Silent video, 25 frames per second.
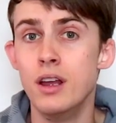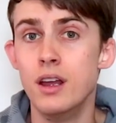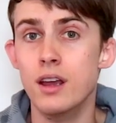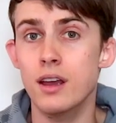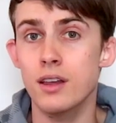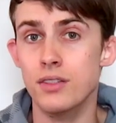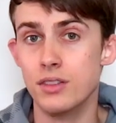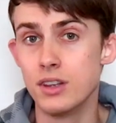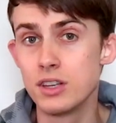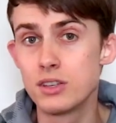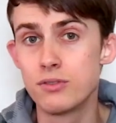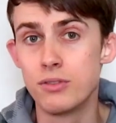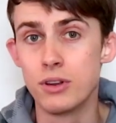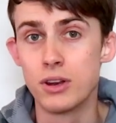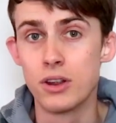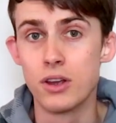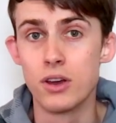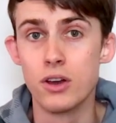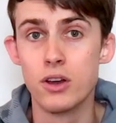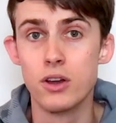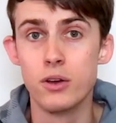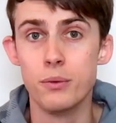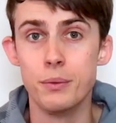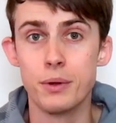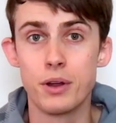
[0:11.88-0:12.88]
In this
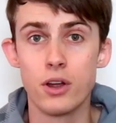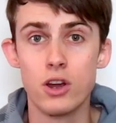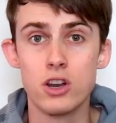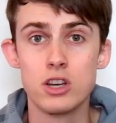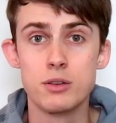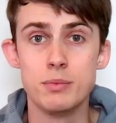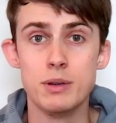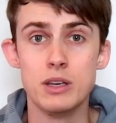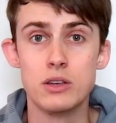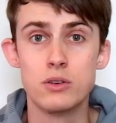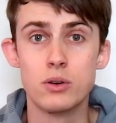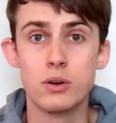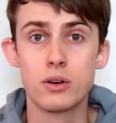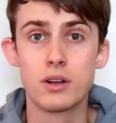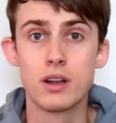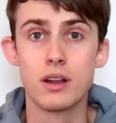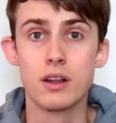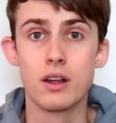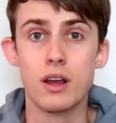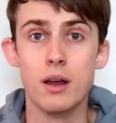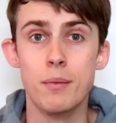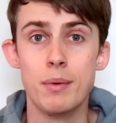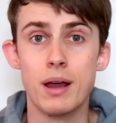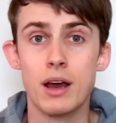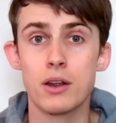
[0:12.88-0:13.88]
video, we're going to be
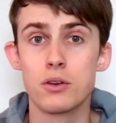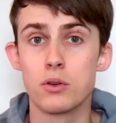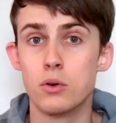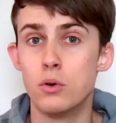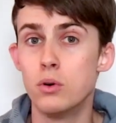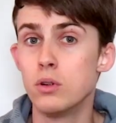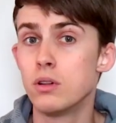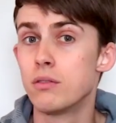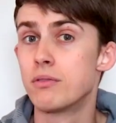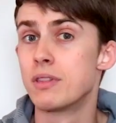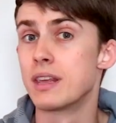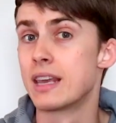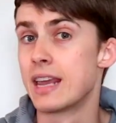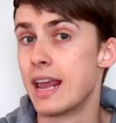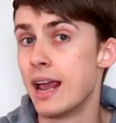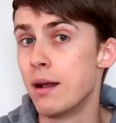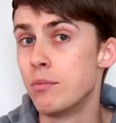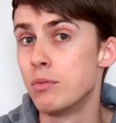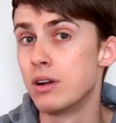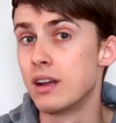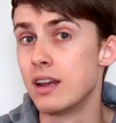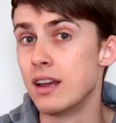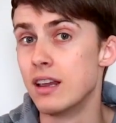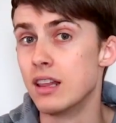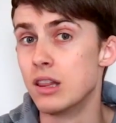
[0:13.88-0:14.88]
talking about all of the
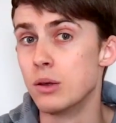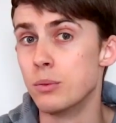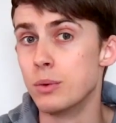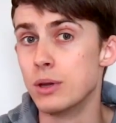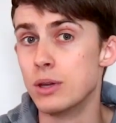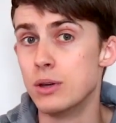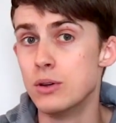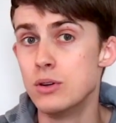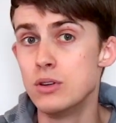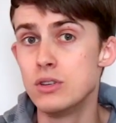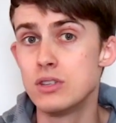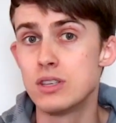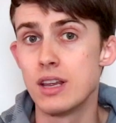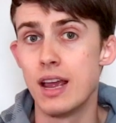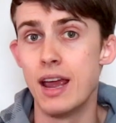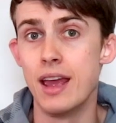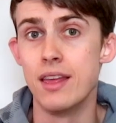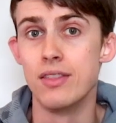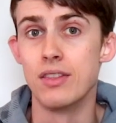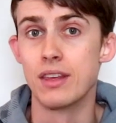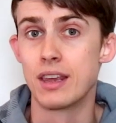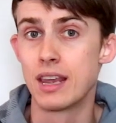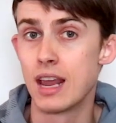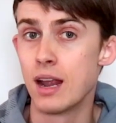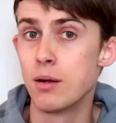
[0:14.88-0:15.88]
camera gear that we use
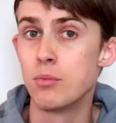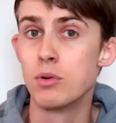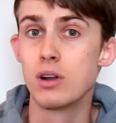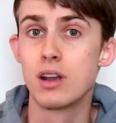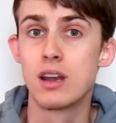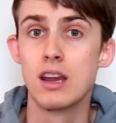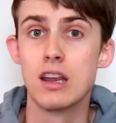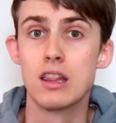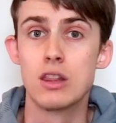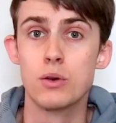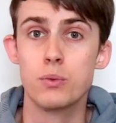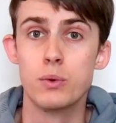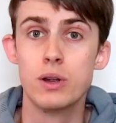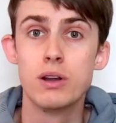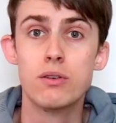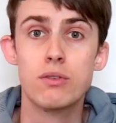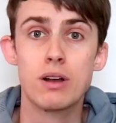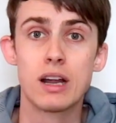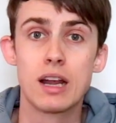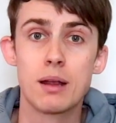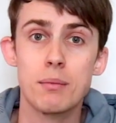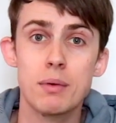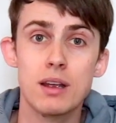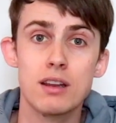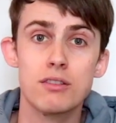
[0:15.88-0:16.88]
and the camera gear that we
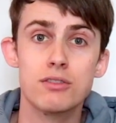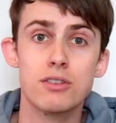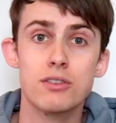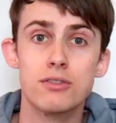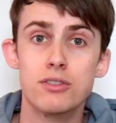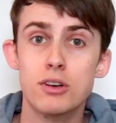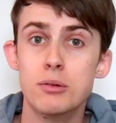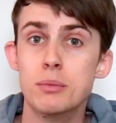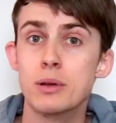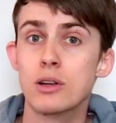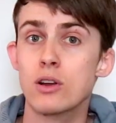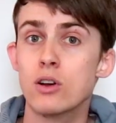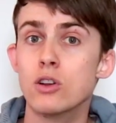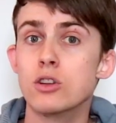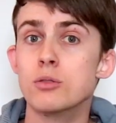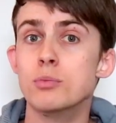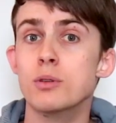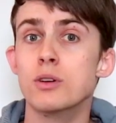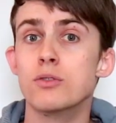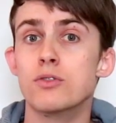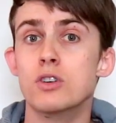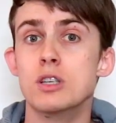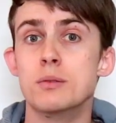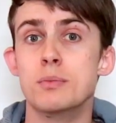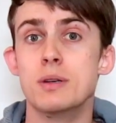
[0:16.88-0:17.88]
recommend for filming
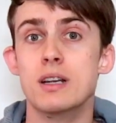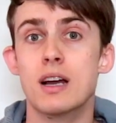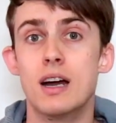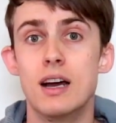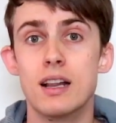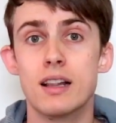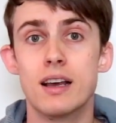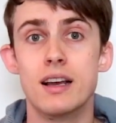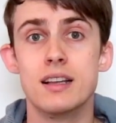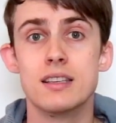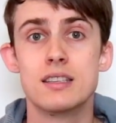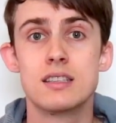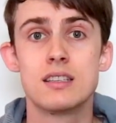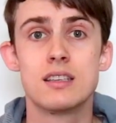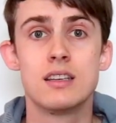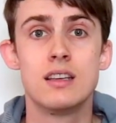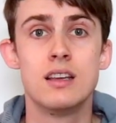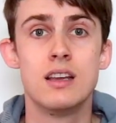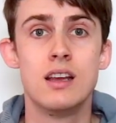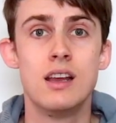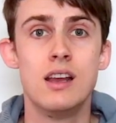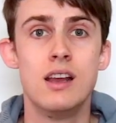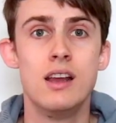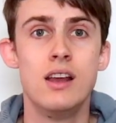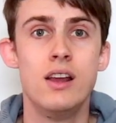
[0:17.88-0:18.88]
Ultimate Frisbee highlights.
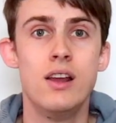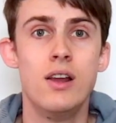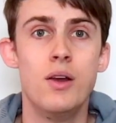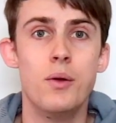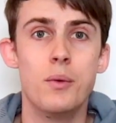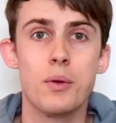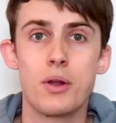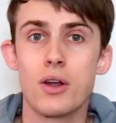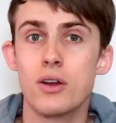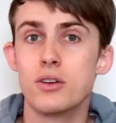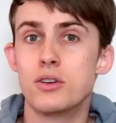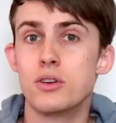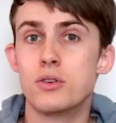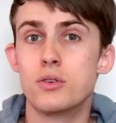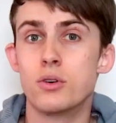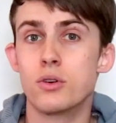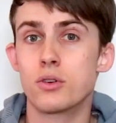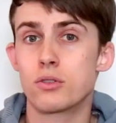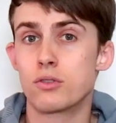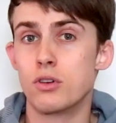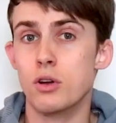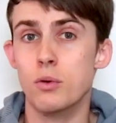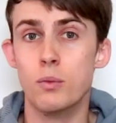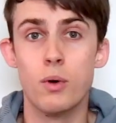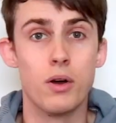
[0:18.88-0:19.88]
We're going to talk
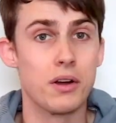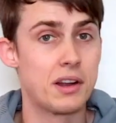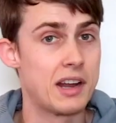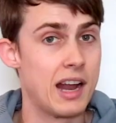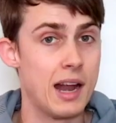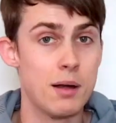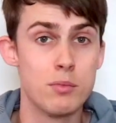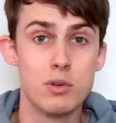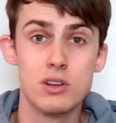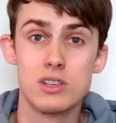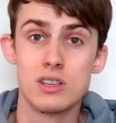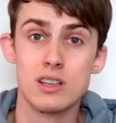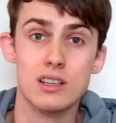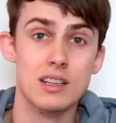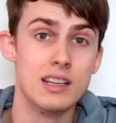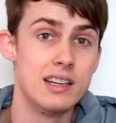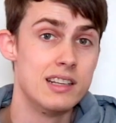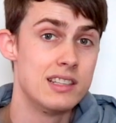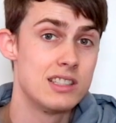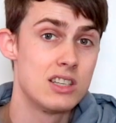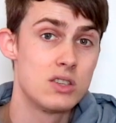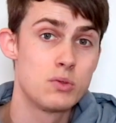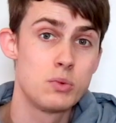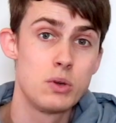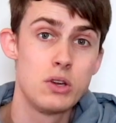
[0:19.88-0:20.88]
through what cameras and
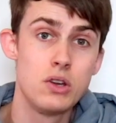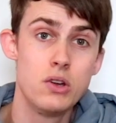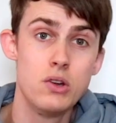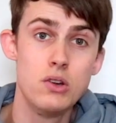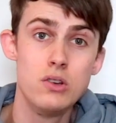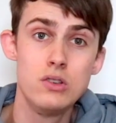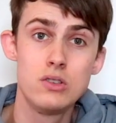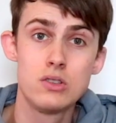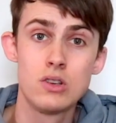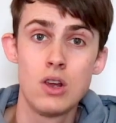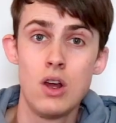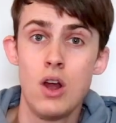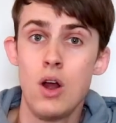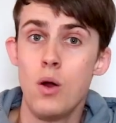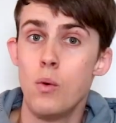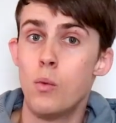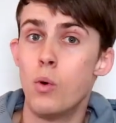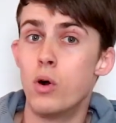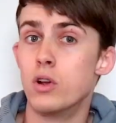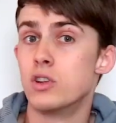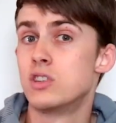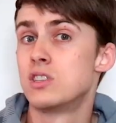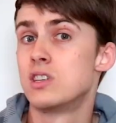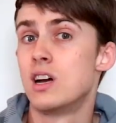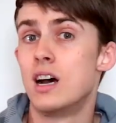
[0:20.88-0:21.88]
lenses we use,
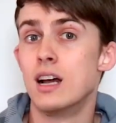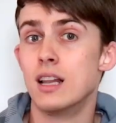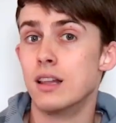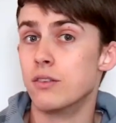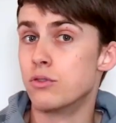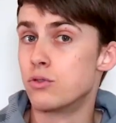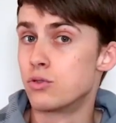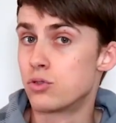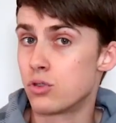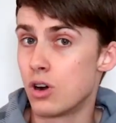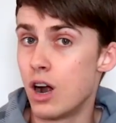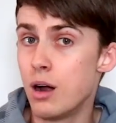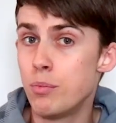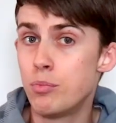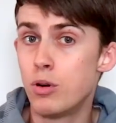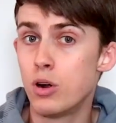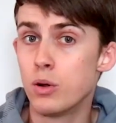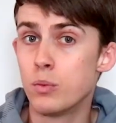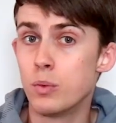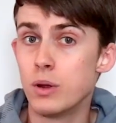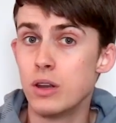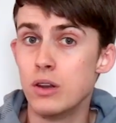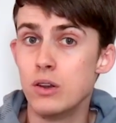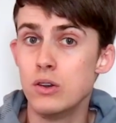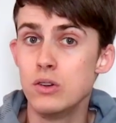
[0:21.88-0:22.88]
what style of tripod
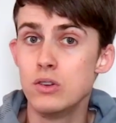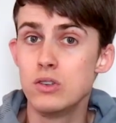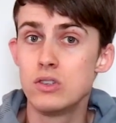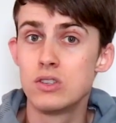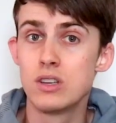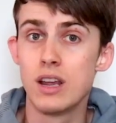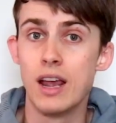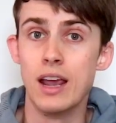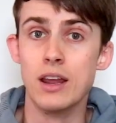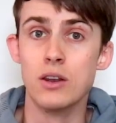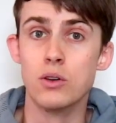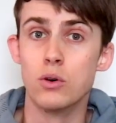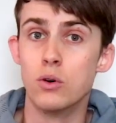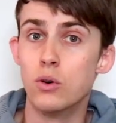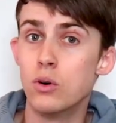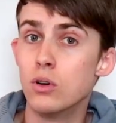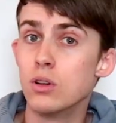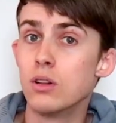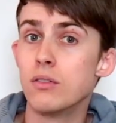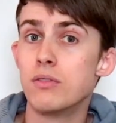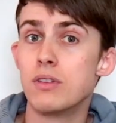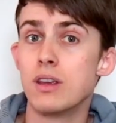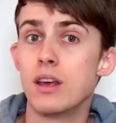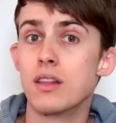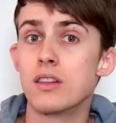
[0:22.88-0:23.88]
we use, and all
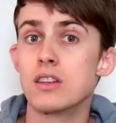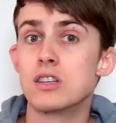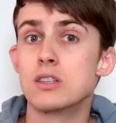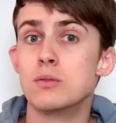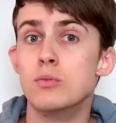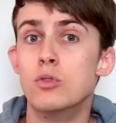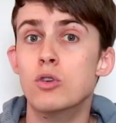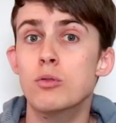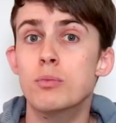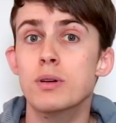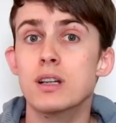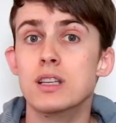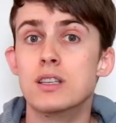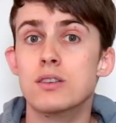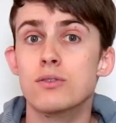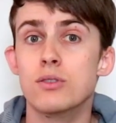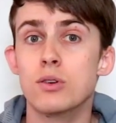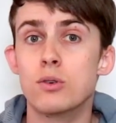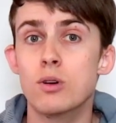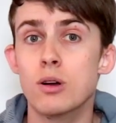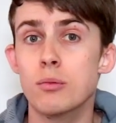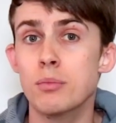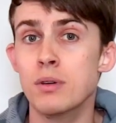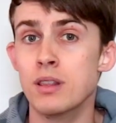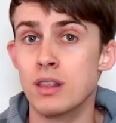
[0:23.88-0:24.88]
of the other small bits of
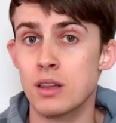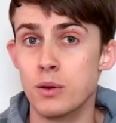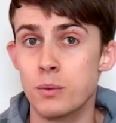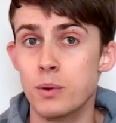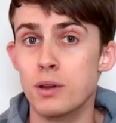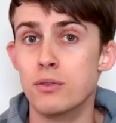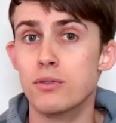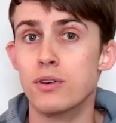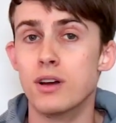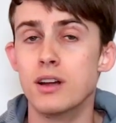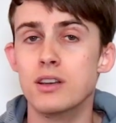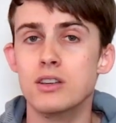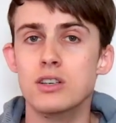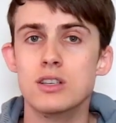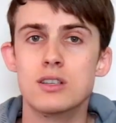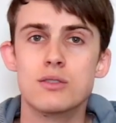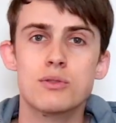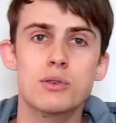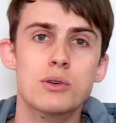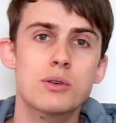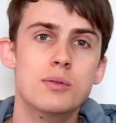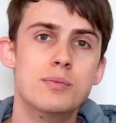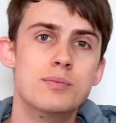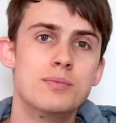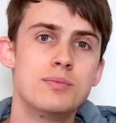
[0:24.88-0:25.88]
equipment that we find
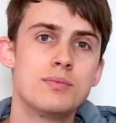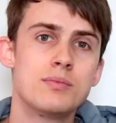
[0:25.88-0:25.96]
useful.